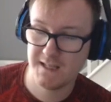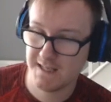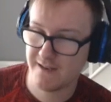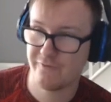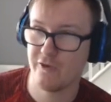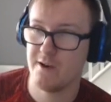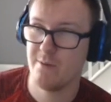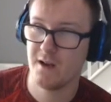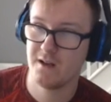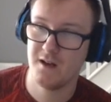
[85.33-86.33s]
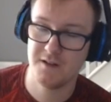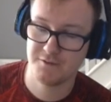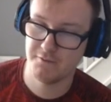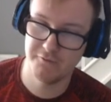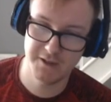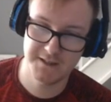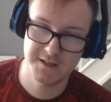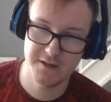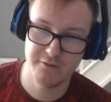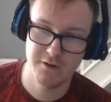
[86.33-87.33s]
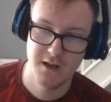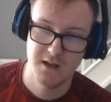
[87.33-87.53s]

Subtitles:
I'd have 3, but I can't, so we're running 2.